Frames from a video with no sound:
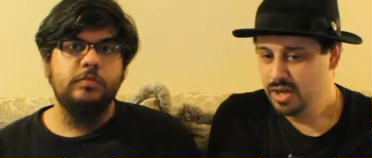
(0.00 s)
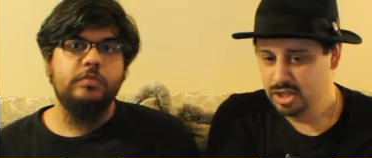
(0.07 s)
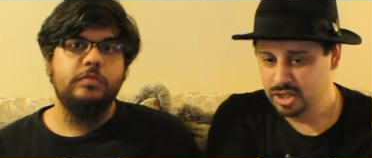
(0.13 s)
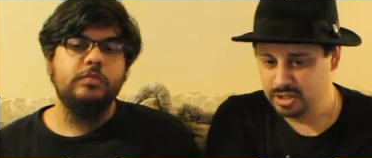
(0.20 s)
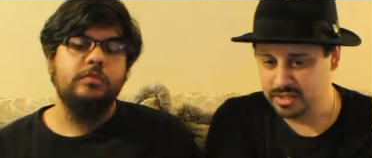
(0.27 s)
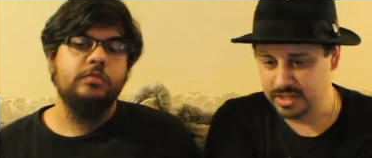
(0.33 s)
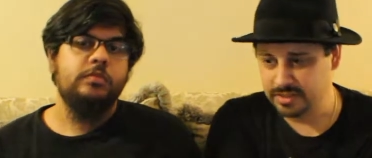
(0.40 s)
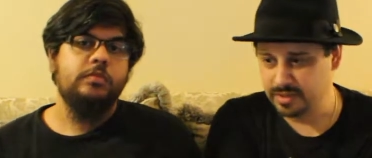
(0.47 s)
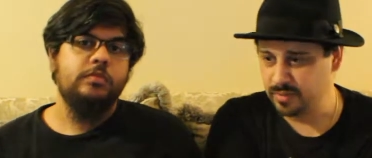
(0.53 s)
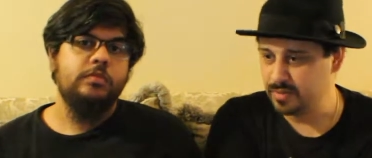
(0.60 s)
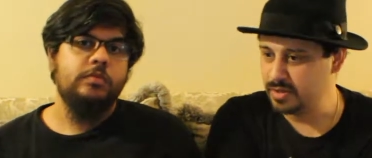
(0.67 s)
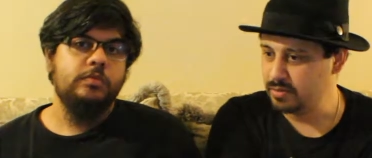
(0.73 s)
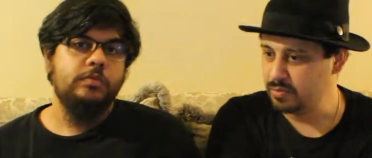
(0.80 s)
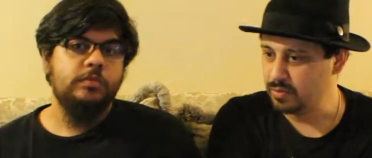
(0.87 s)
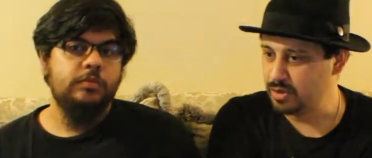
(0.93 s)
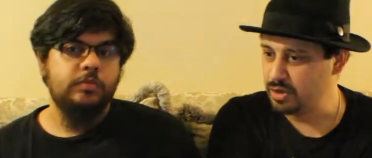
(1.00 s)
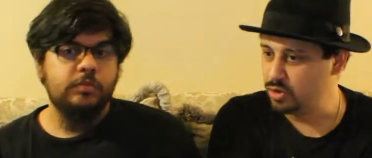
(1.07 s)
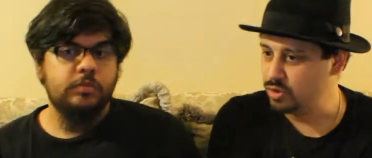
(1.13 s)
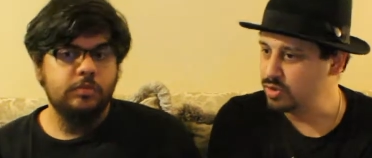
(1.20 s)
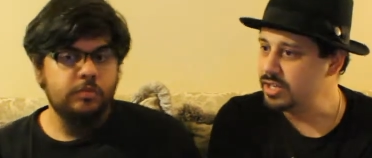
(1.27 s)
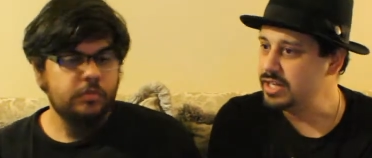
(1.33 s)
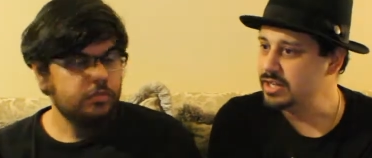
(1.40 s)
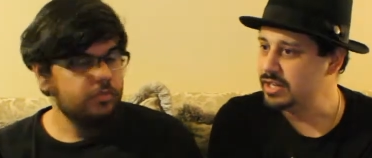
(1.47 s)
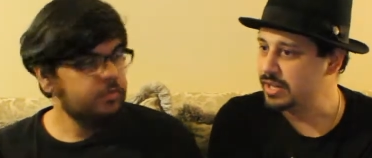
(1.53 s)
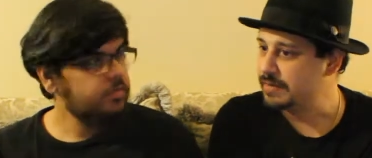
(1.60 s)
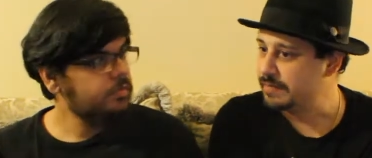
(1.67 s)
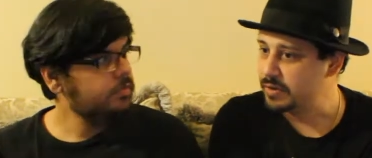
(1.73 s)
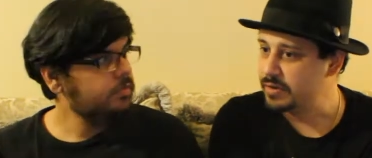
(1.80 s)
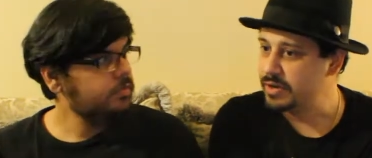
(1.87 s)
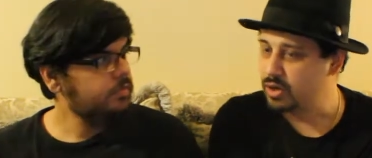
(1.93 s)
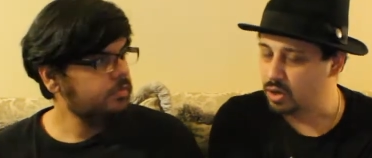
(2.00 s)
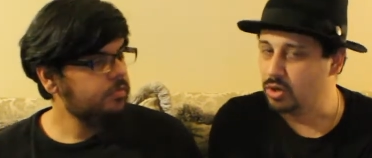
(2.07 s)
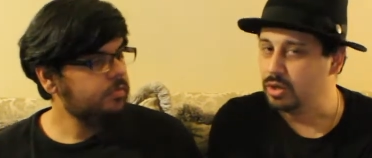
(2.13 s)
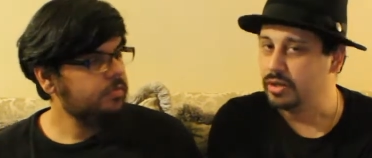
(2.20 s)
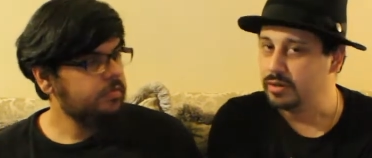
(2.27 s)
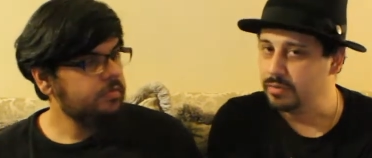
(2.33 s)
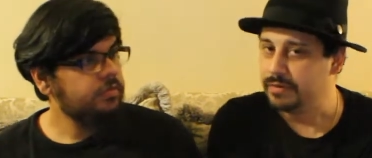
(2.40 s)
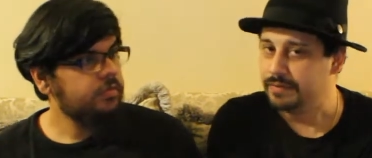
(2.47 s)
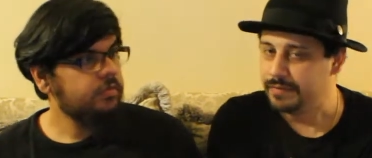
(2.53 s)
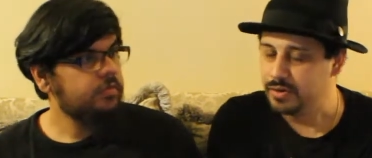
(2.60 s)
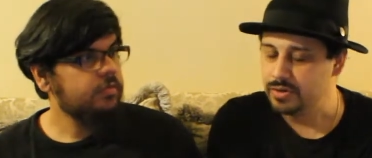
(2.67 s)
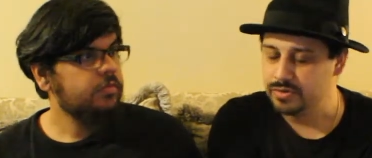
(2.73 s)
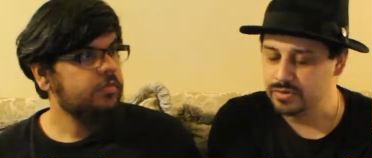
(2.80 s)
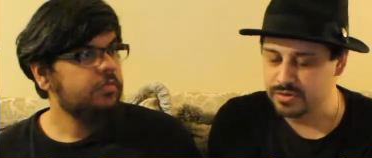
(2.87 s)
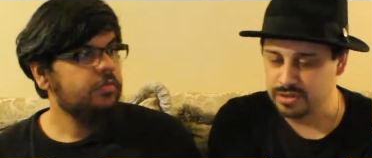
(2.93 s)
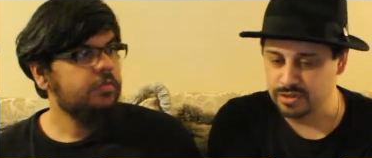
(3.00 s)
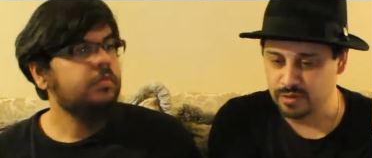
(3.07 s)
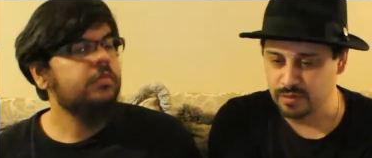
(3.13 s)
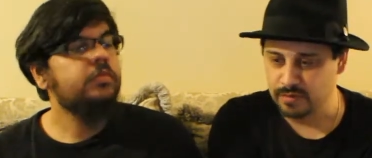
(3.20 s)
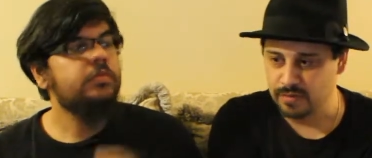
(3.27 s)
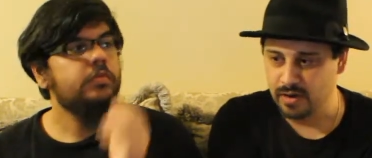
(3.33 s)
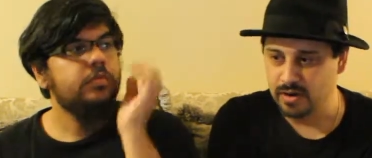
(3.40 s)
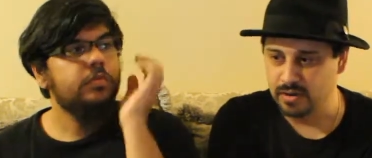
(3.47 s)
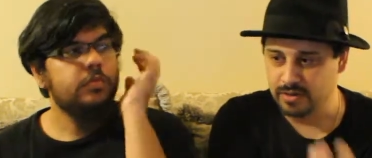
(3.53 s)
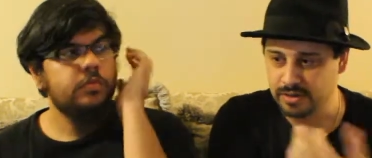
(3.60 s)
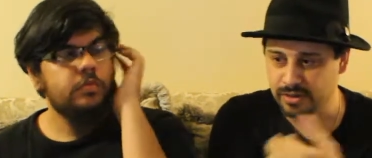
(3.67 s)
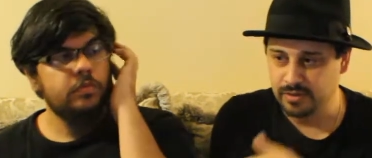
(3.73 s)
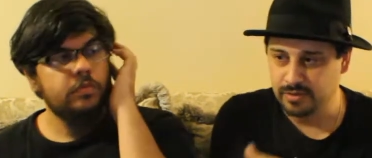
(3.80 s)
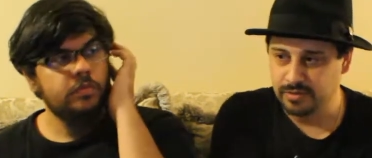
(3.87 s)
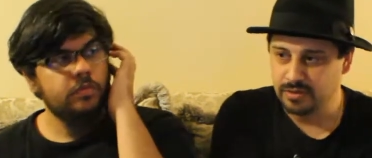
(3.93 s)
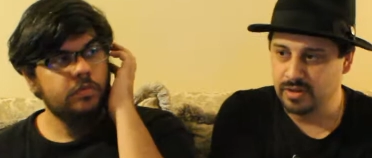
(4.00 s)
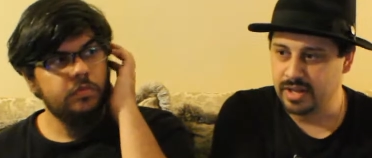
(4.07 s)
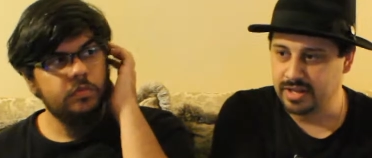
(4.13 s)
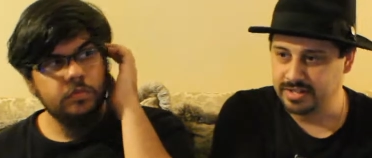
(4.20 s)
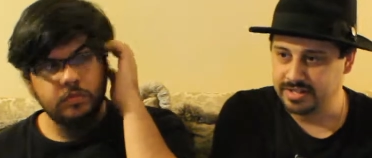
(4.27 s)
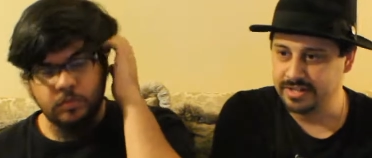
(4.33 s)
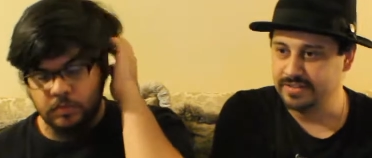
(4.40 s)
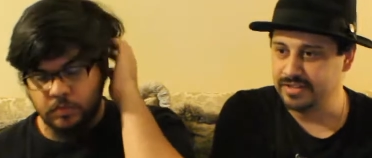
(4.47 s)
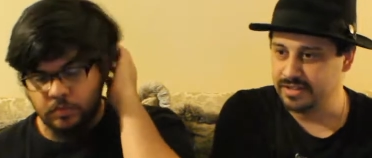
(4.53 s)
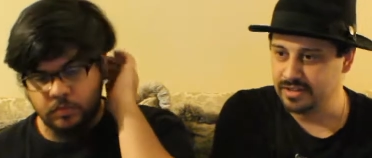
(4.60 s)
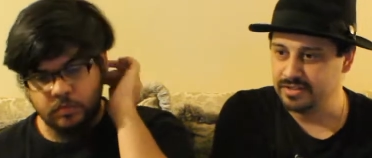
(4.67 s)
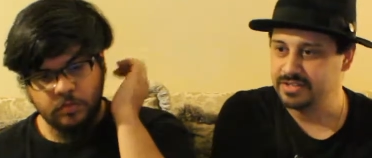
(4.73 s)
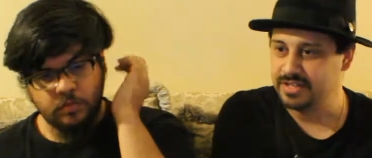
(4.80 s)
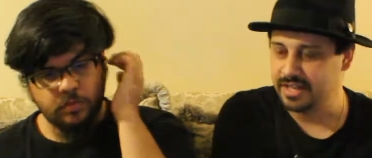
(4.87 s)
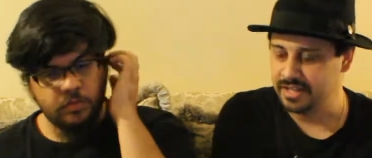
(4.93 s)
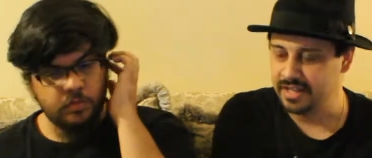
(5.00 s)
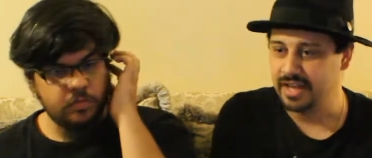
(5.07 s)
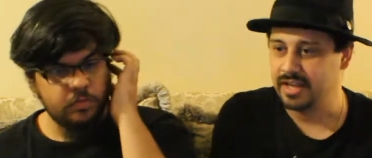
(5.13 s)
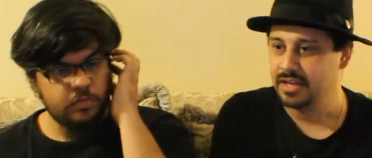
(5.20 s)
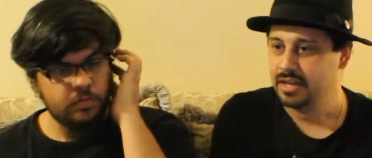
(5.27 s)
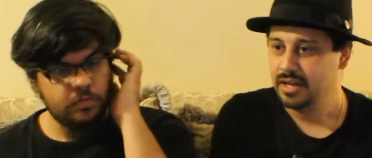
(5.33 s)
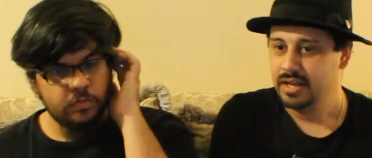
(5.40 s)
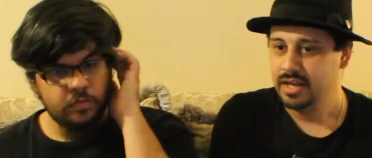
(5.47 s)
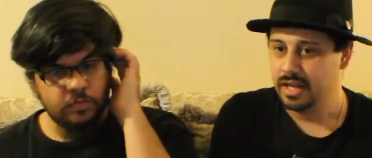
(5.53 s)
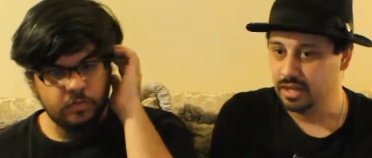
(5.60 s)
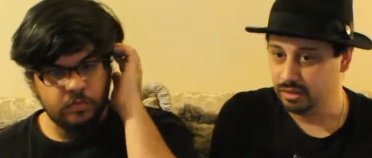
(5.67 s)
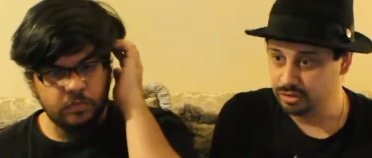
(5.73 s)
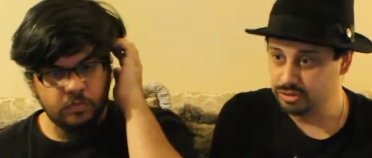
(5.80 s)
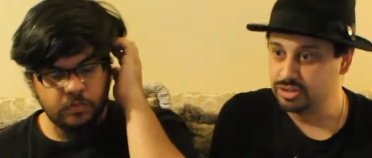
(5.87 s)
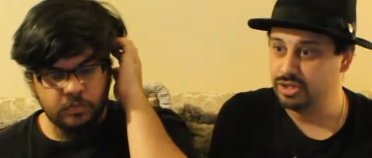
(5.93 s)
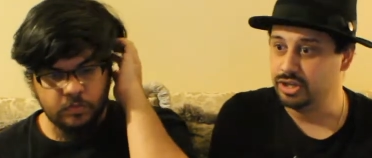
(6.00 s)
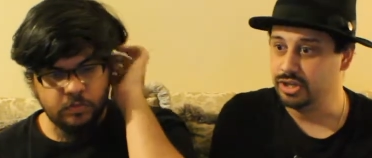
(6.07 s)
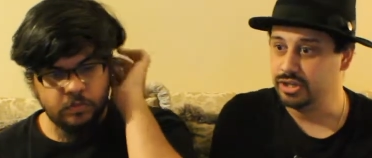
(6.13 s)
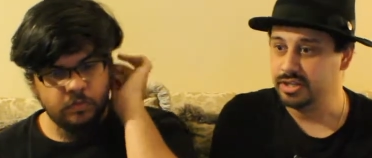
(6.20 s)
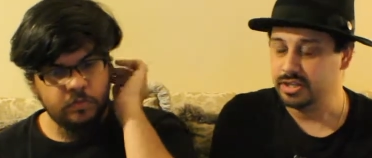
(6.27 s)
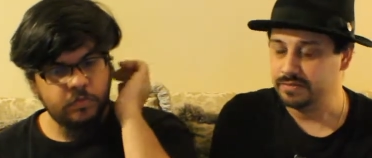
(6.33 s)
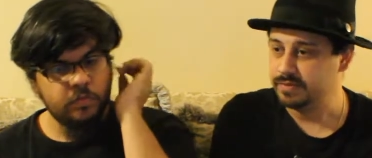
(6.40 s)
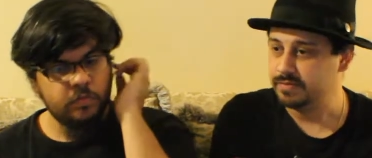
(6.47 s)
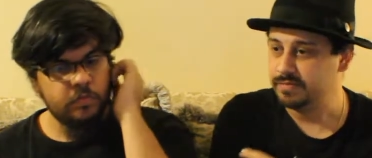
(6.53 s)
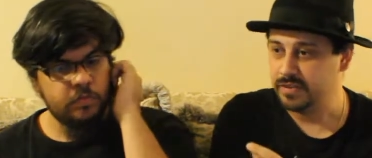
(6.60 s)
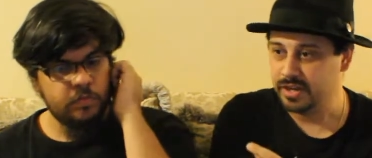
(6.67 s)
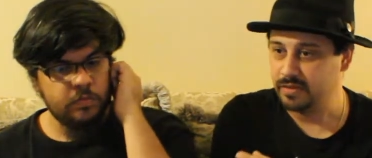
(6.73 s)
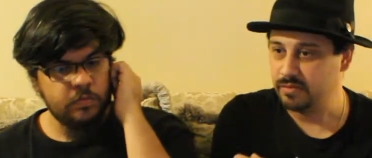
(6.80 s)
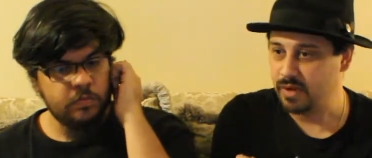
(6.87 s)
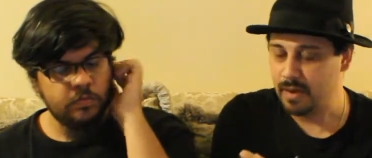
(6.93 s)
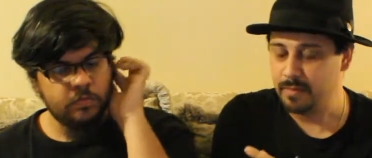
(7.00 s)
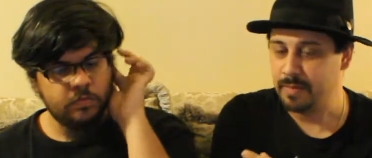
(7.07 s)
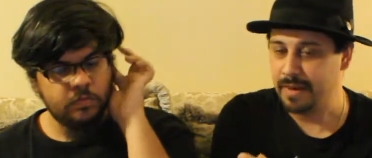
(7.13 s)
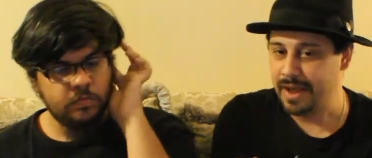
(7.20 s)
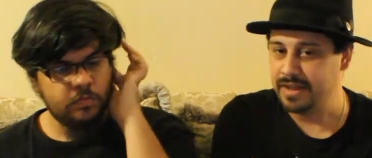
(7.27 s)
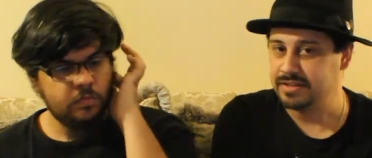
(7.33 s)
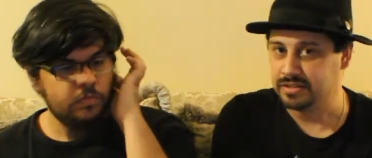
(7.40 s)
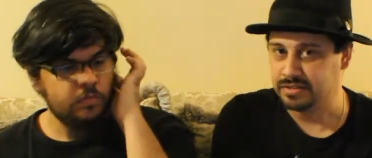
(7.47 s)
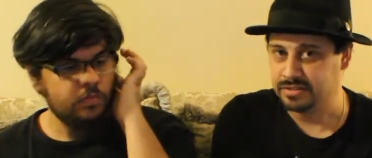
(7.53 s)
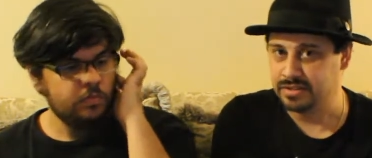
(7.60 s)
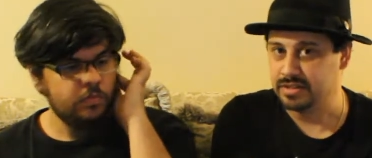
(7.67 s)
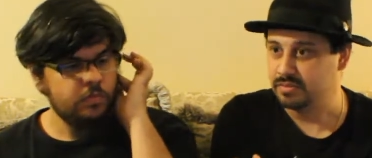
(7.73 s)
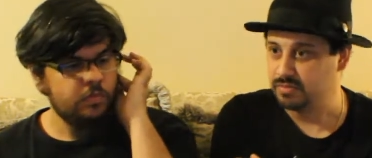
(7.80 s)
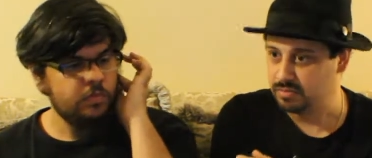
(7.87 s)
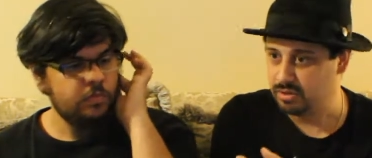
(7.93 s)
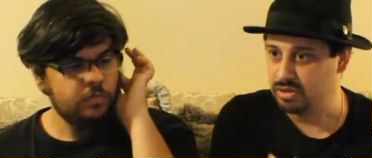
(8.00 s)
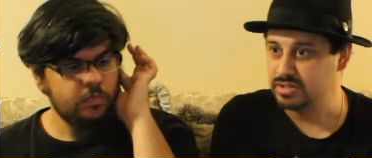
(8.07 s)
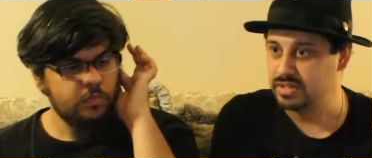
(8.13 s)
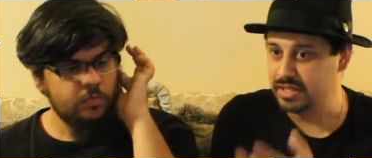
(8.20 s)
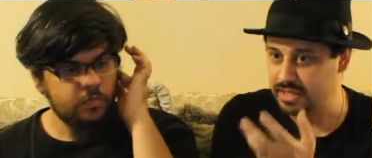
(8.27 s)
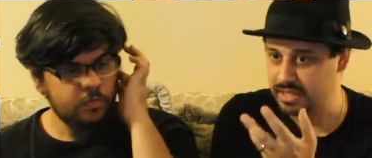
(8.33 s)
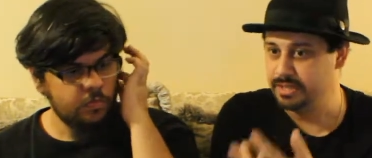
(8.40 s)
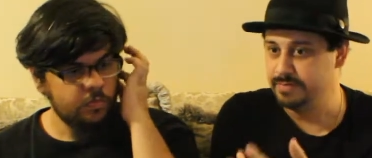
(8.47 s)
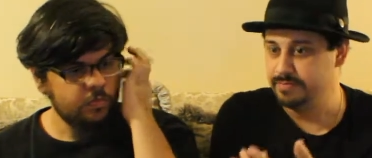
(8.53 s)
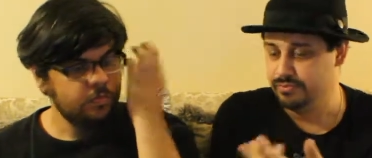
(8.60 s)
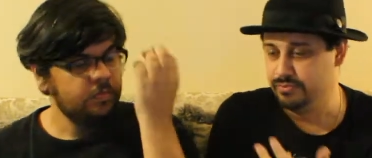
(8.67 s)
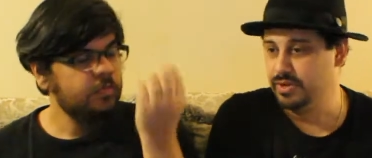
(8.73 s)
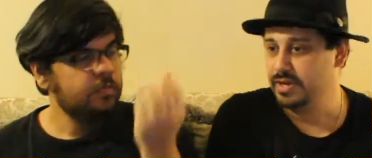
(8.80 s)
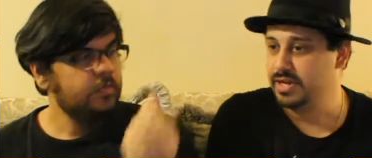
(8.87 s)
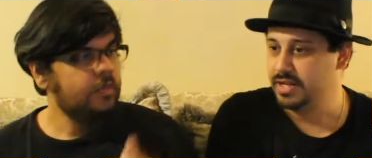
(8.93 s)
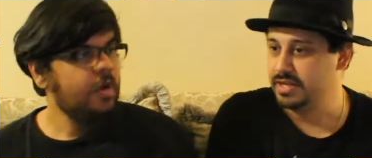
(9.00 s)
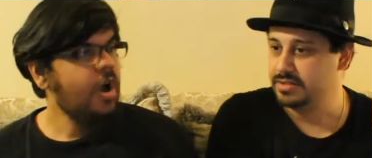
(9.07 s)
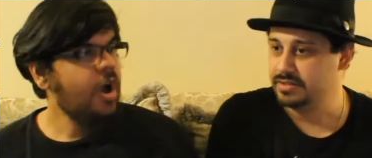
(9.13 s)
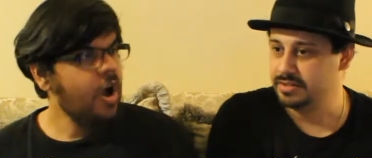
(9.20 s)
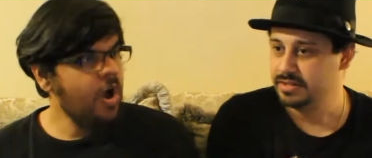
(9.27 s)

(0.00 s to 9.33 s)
Speaker 1: looks like some of the early, like very early reviews so far, you know, they're like, even they're saying that it looks good. Even freaking Robert Pattinson looks like he's bringing his